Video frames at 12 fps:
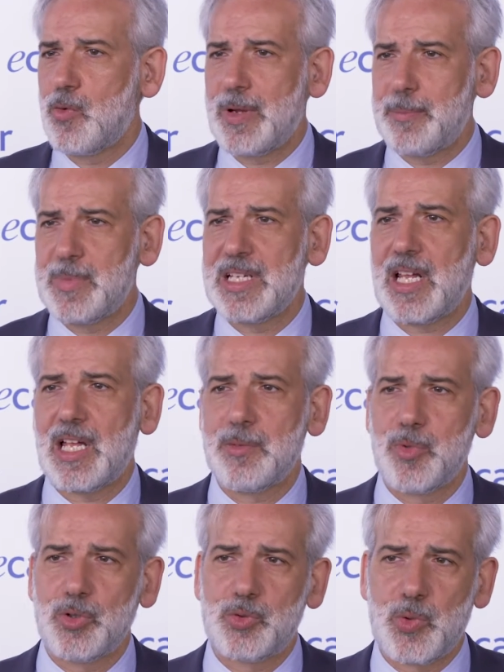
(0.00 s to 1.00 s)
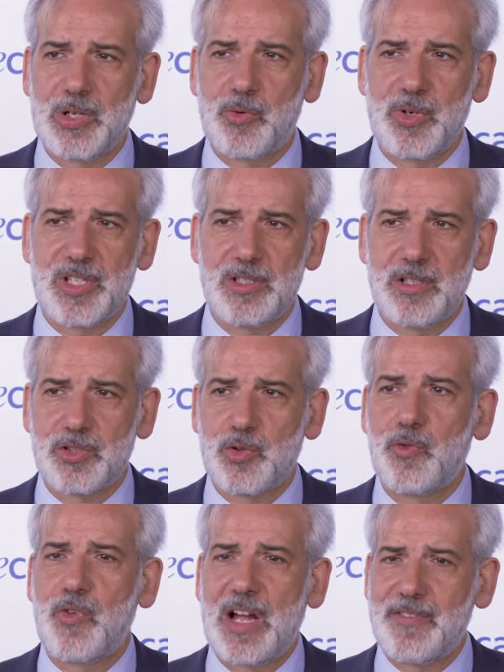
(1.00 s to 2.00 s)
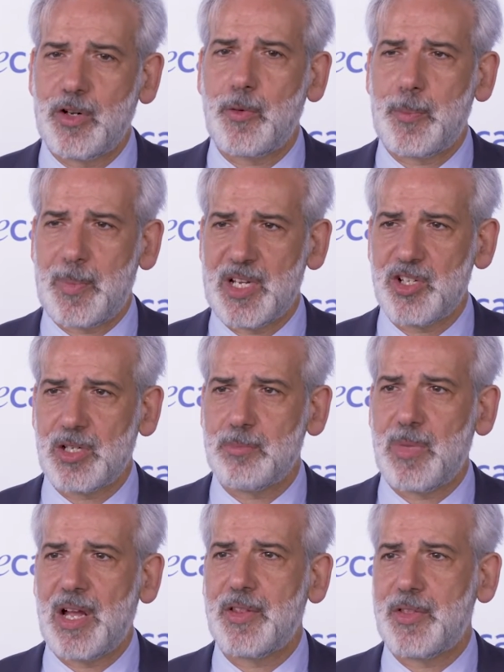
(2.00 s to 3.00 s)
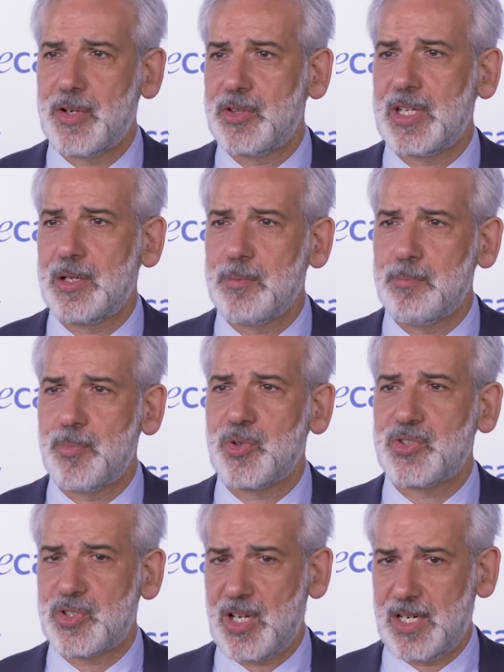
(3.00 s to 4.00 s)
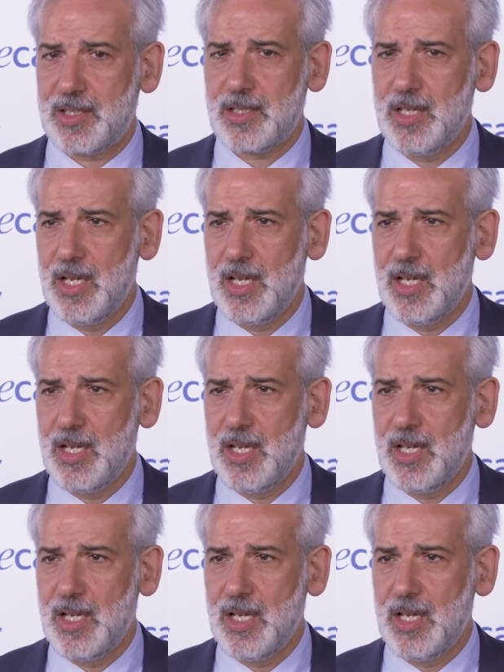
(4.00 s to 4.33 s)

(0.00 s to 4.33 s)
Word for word: we have been able to increase the survival of patients by 13%.